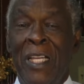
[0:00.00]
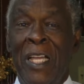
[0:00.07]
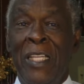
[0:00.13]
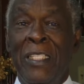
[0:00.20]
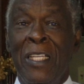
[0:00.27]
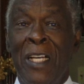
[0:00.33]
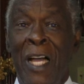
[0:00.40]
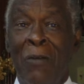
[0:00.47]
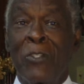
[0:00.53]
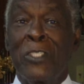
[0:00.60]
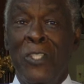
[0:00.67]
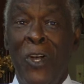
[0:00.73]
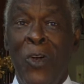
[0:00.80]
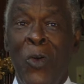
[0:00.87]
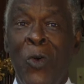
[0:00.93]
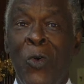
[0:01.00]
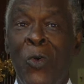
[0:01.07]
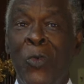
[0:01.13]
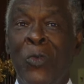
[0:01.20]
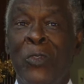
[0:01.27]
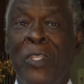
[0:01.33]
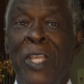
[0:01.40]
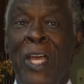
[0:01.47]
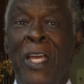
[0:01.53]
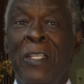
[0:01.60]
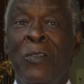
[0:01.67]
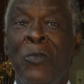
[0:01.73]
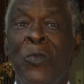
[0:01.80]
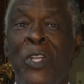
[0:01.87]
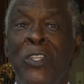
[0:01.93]
And I was told that
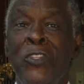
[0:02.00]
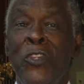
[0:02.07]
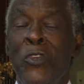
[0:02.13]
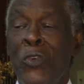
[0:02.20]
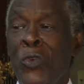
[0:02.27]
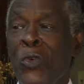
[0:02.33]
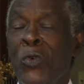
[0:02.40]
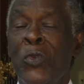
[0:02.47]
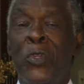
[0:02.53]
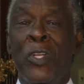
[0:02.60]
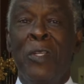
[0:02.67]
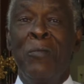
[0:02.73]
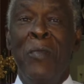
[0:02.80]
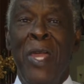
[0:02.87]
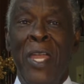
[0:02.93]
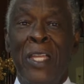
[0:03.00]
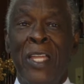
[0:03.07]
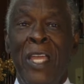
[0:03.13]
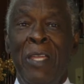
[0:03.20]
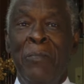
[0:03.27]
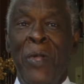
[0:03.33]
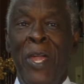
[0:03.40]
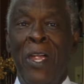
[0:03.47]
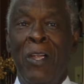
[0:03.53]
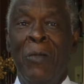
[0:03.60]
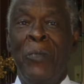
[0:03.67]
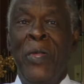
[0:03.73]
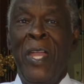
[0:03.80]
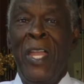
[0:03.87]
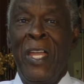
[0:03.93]
when you can make a pair of
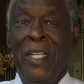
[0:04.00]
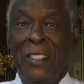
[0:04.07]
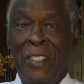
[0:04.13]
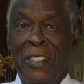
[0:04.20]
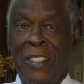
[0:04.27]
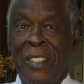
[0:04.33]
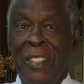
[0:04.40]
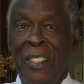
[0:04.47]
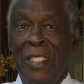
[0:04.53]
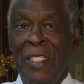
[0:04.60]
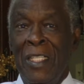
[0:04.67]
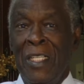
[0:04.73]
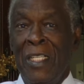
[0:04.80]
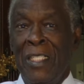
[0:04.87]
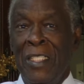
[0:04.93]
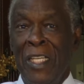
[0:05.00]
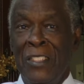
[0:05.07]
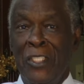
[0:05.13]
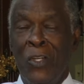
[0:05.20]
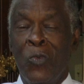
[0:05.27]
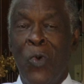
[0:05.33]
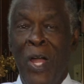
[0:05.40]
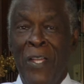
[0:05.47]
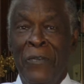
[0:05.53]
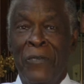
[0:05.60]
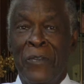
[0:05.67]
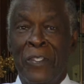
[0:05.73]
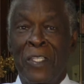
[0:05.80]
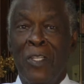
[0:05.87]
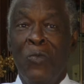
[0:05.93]
pants that your wife
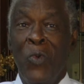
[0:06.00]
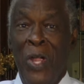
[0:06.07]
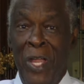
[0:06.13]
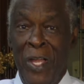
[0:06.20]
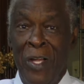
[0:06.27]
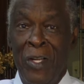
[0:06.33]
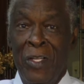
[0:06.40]
can wear,